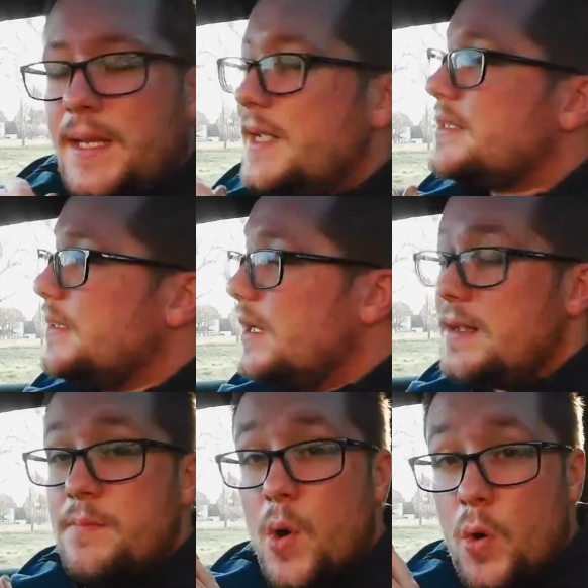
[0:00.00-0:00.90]
It's an
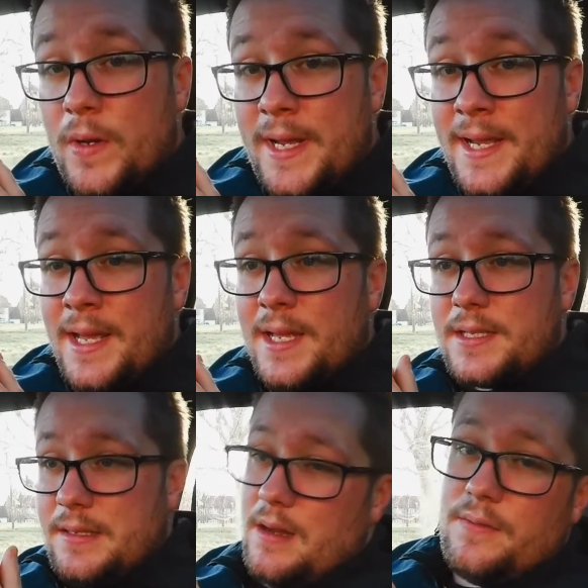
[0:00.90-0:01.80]
early morning
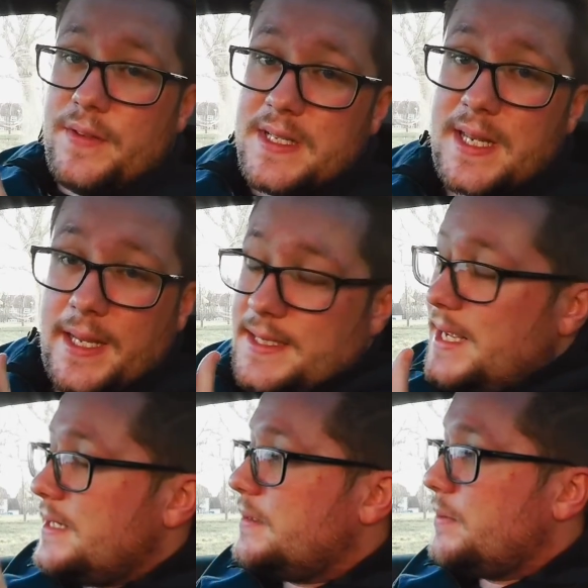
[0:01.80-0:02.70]
start for this gig test